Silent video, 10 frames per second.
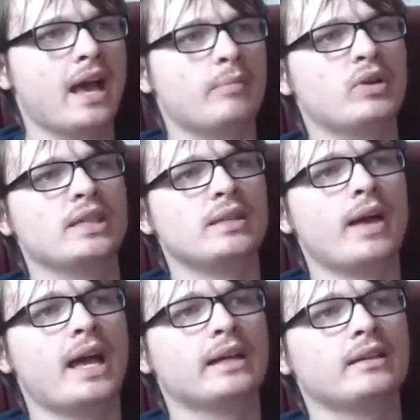putting
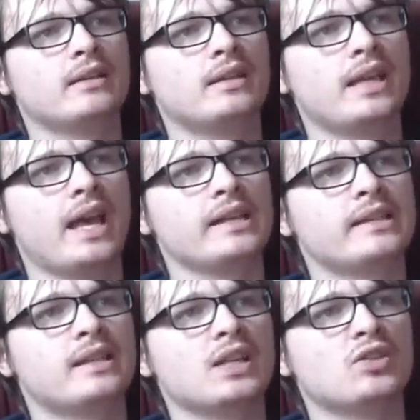the haste
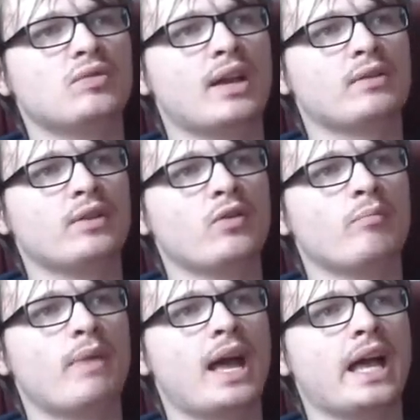statue down in your
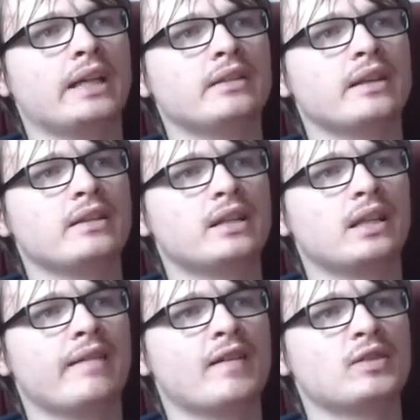miner to
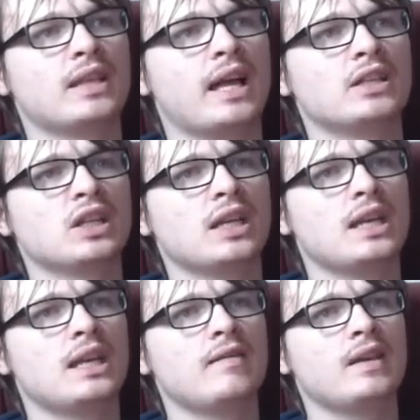clear out a large
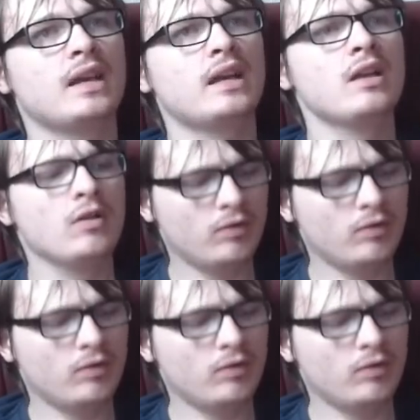area.